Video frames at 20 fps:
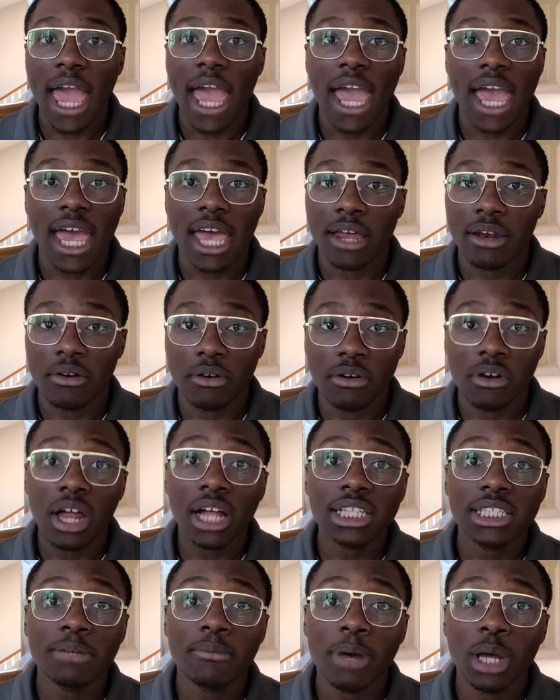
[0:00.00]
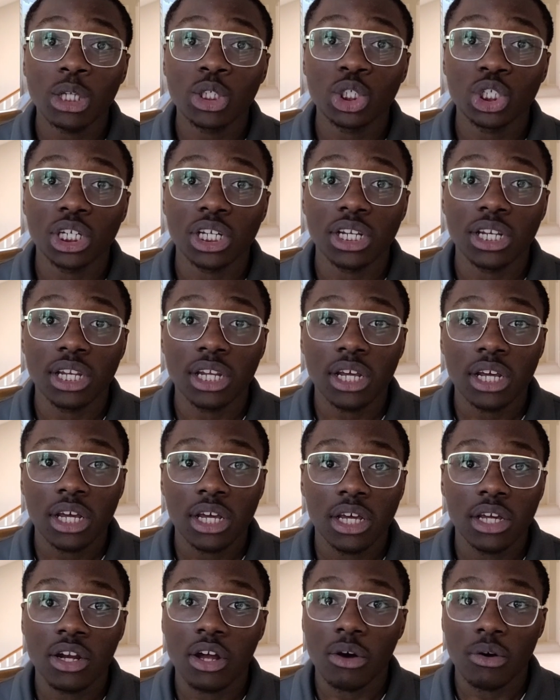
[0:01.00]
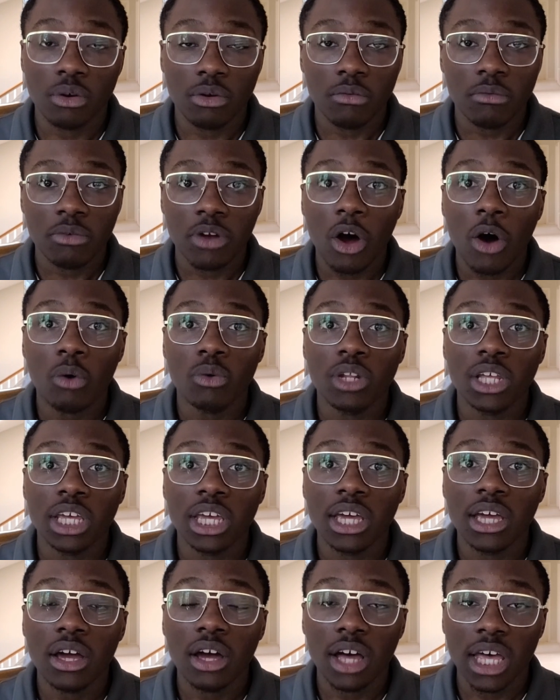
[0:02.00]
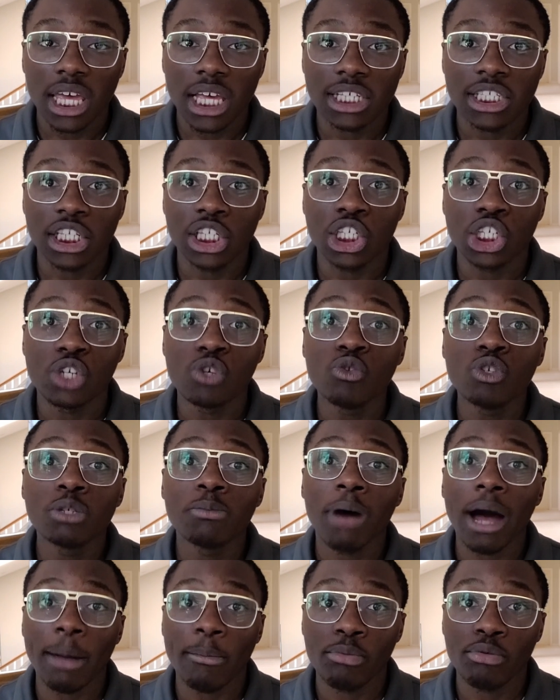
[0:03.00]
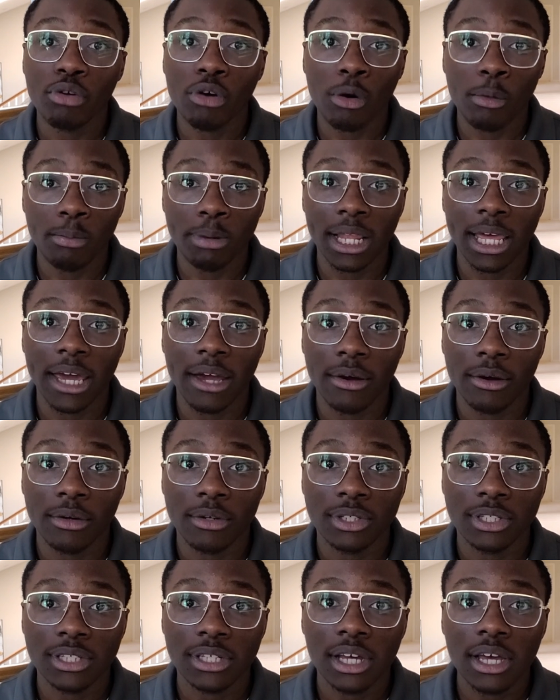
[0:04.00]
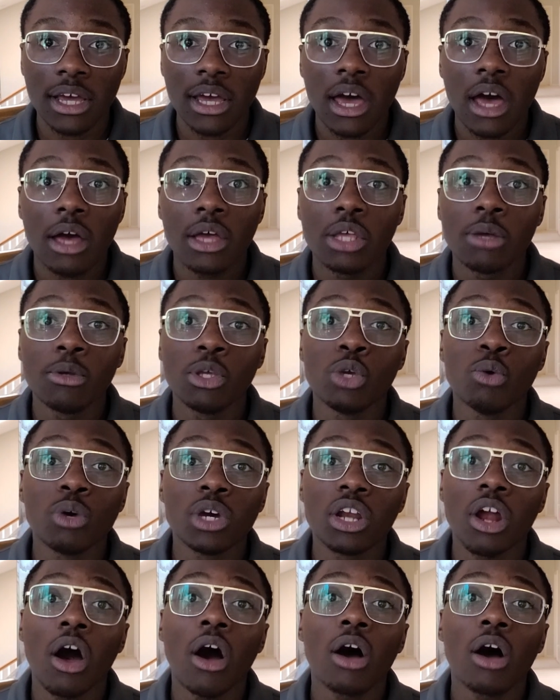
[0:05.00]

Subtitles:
And not to mention, not only is this used by pro players, you can